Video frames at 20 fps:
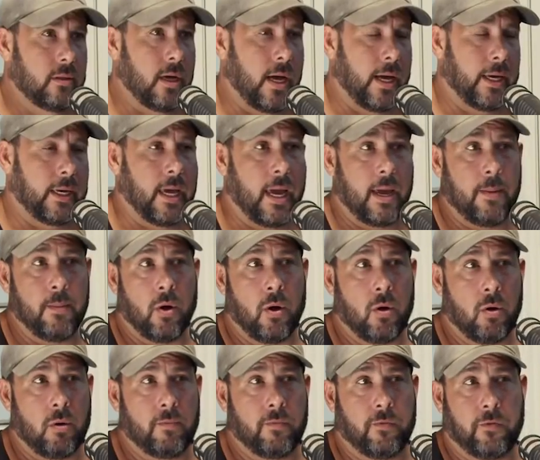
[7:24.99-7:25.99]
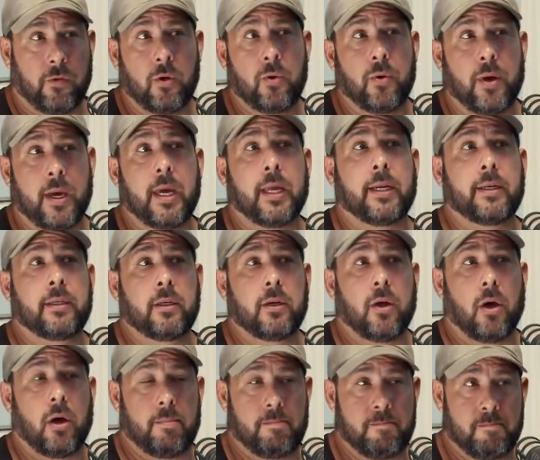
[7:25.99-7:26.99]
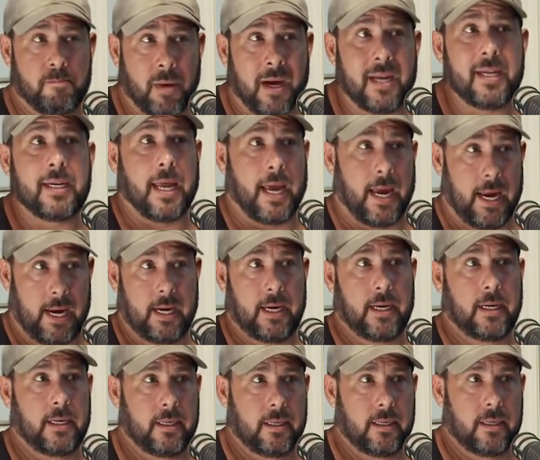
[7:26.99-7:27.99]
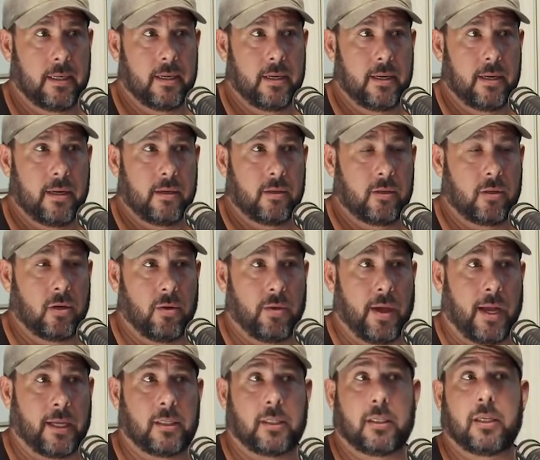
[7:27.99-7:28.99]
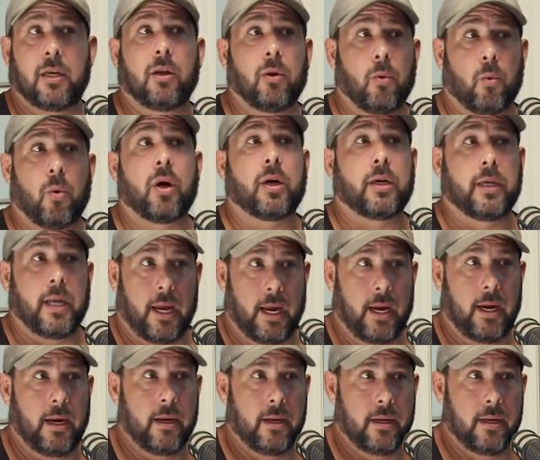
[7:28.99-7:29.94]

I came home, flew in on Monday. So that's still a work day.